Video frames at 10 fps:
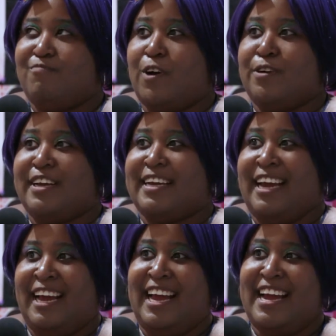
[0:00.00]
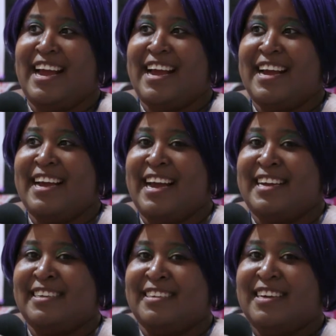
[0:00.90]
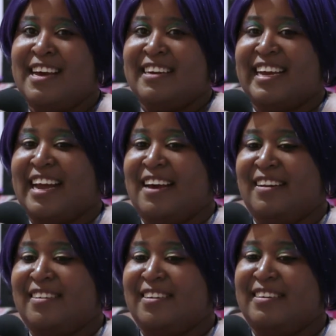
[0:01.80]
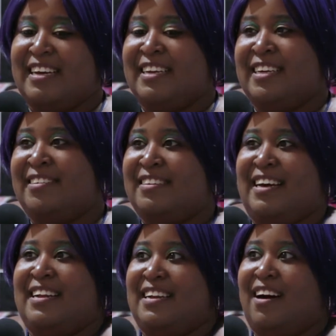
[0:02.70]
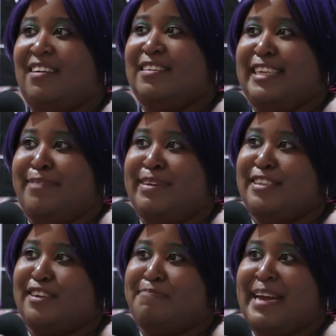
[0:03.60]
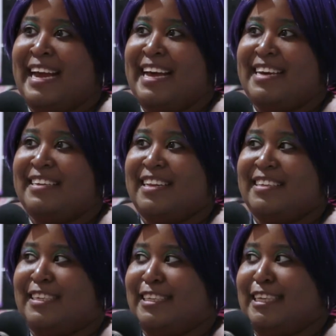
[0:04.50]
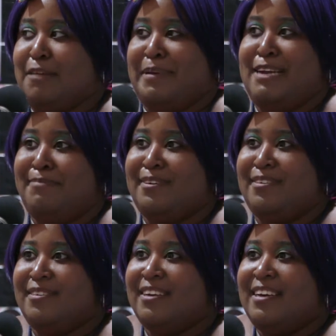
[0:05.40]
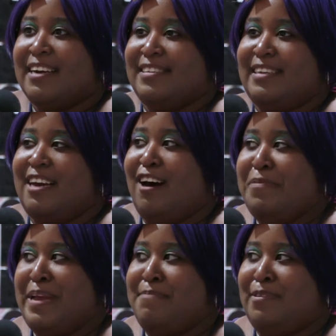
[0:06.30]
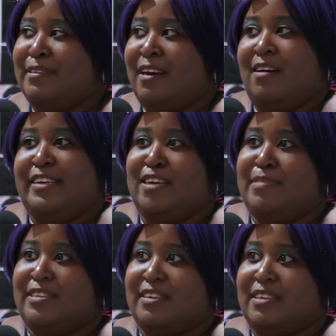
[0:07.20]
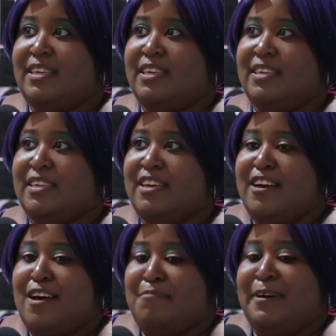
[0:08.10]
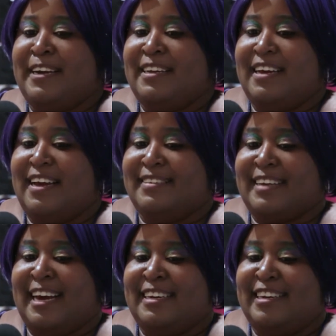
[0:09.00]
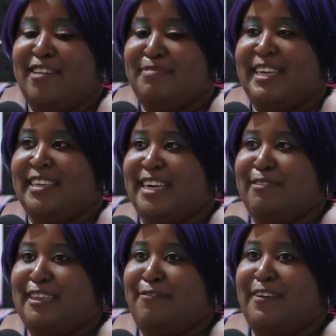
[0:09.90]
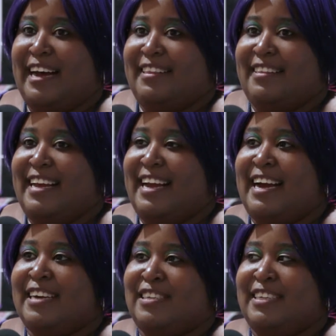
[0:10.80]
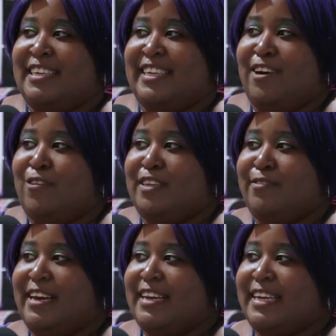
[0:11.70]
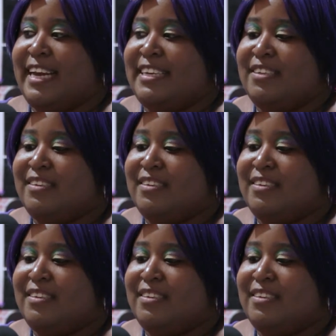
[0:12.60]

okay. And they kind of learned that, not all demons are bad, just like people. Because not all humans are good, but it's kind of them dealing with the fact that the only way to get